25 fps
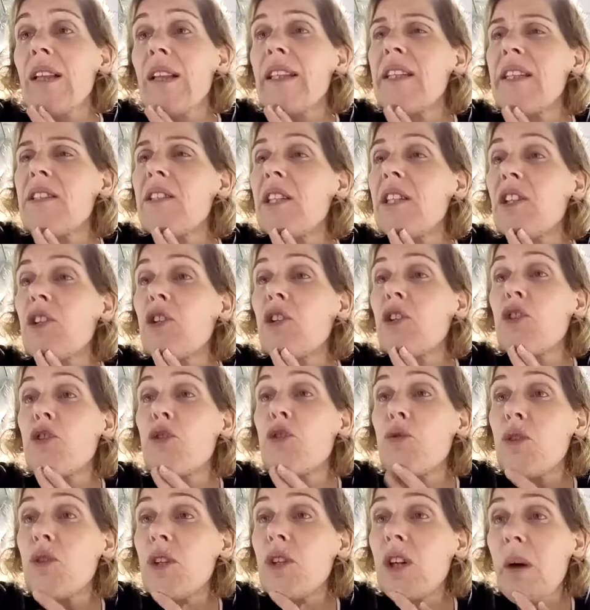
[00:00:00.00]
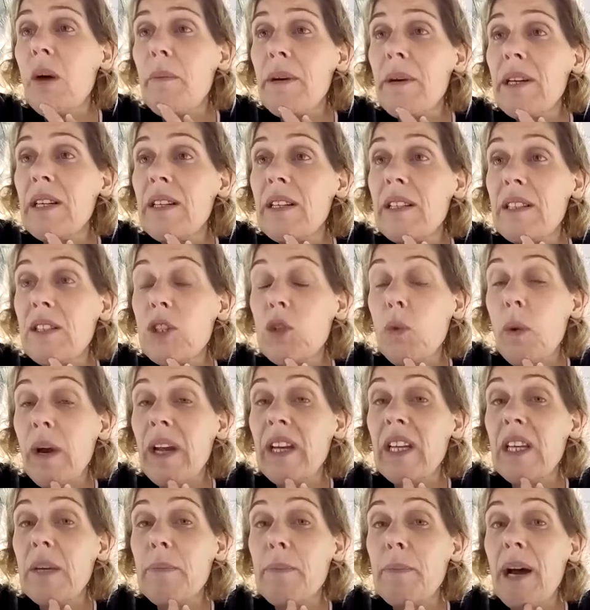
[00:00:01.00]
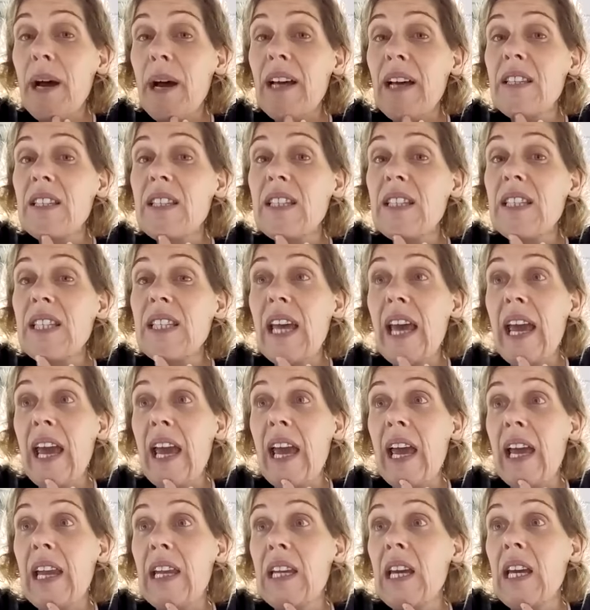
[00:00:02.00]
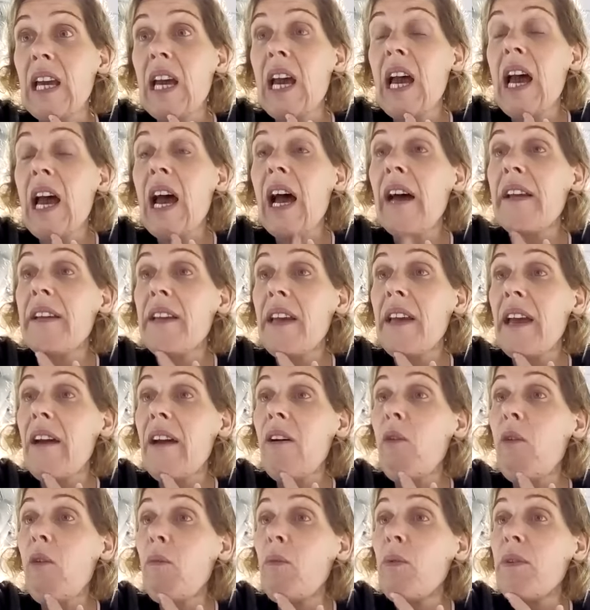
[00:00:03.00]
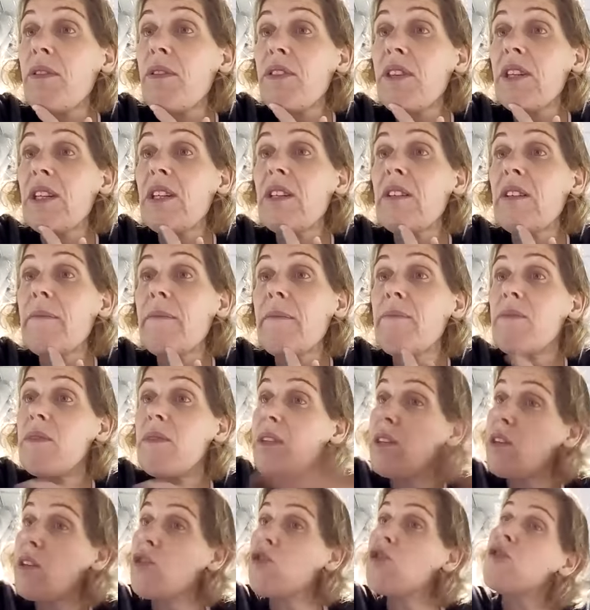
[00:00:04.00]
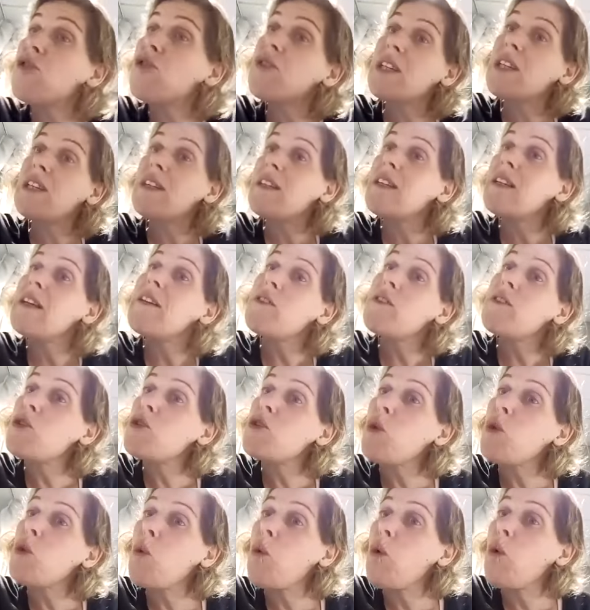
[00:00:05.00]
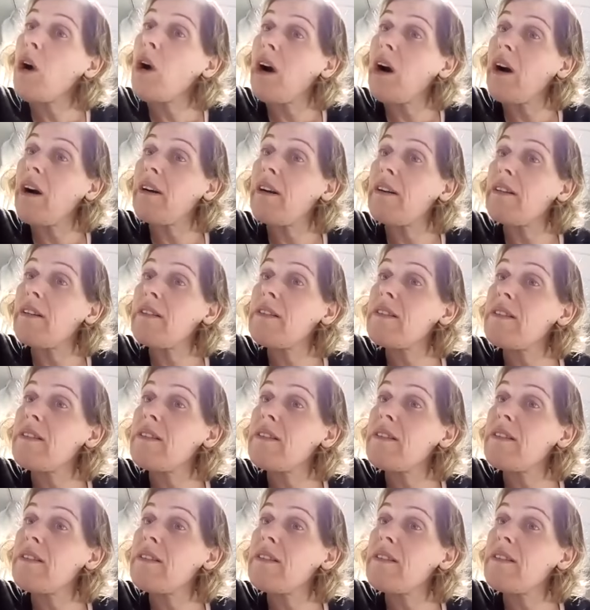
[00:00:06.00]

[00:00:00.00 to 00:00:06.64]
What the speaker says: Lyndsey, could you come in at 20 past 10 and help with the greeting at the door